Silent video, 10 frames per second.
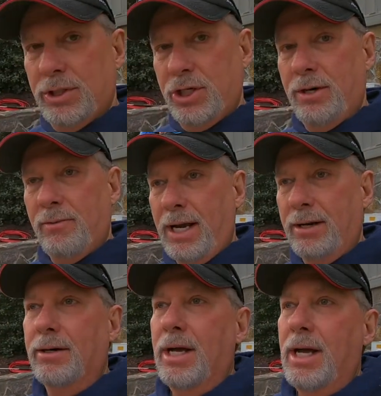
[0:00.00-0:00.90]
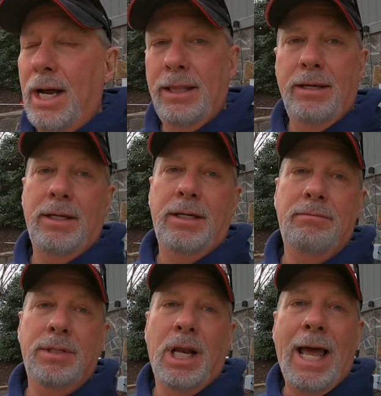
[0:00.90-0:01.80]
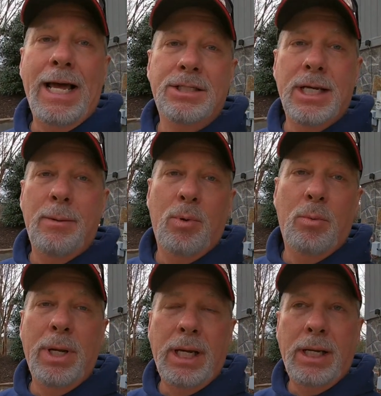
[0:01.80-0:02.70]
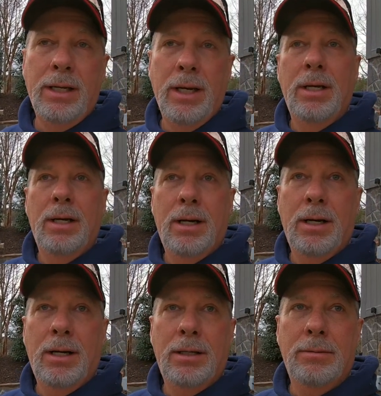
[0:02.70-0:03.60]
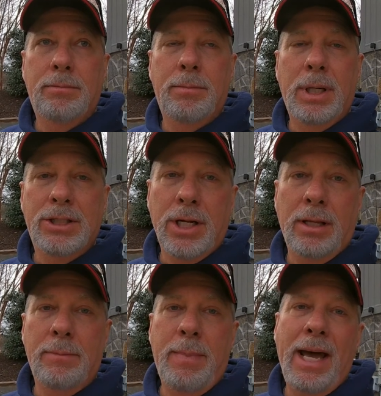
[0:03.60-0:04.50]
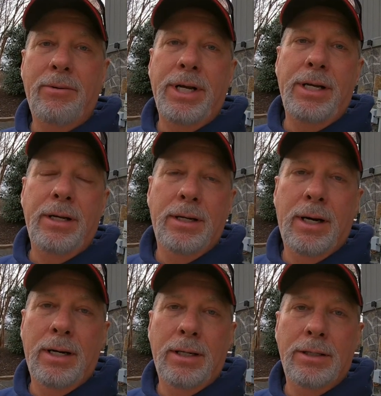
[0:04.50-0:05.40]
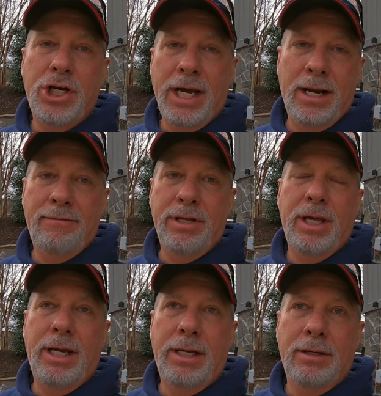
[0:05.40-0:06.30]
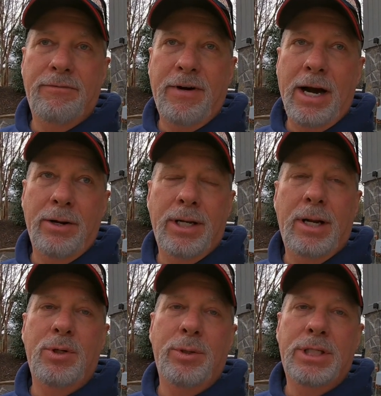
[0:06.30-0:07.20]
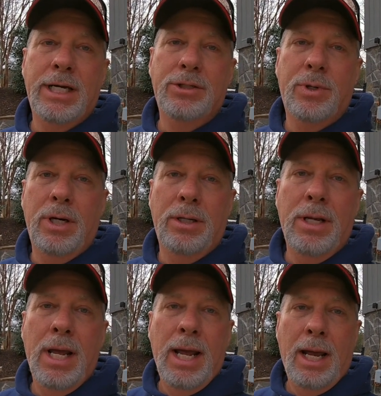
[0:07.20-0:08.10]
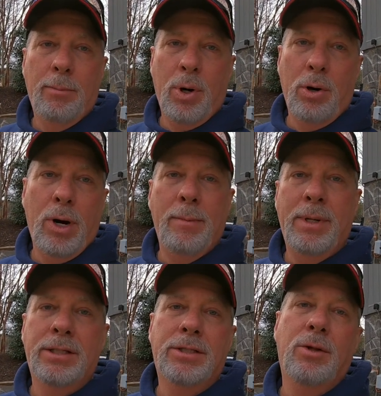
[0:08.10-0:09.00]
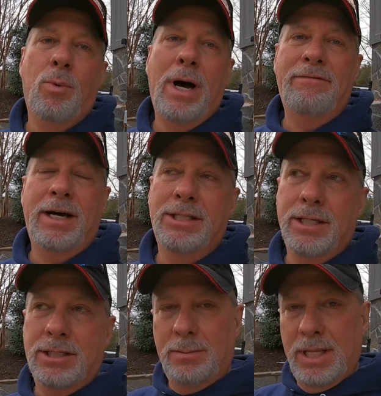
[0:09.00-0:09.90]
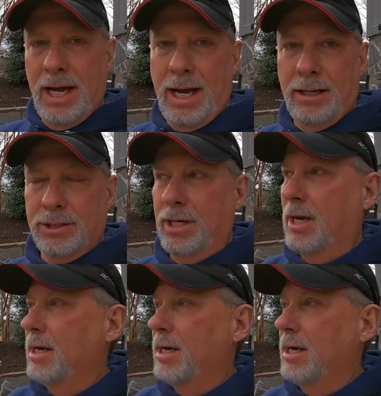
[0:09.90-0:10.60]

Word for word: generator. And then the last step will be installing the battery, checking everything, firing it up, do a test run, and programming it to the Wi-Fi system in the house.